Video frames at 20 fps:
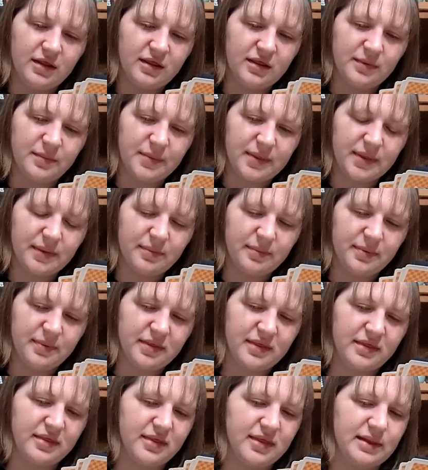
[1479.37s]

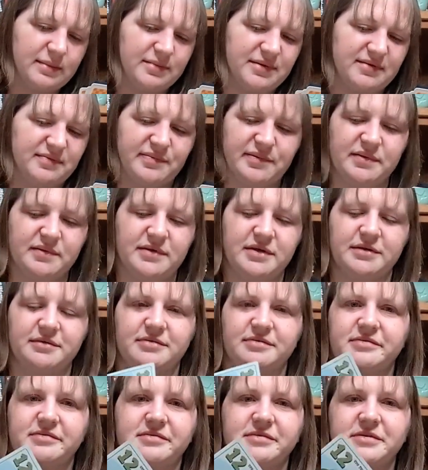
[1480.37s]
And
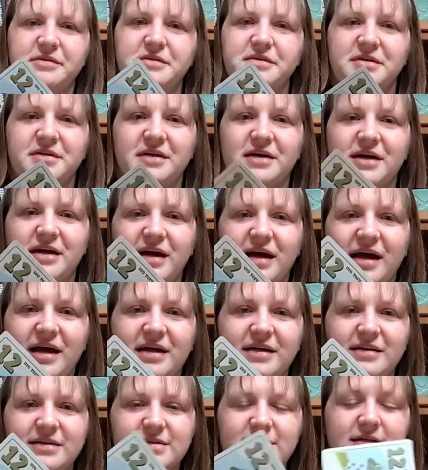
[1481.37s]

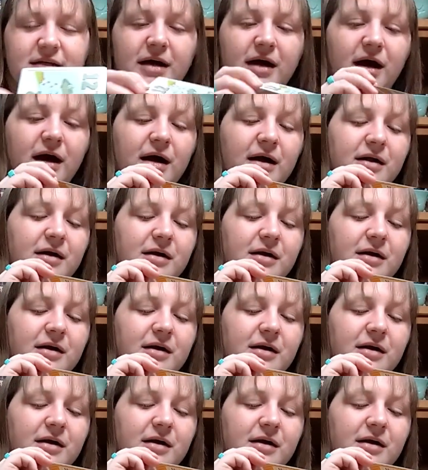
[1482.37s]
it's got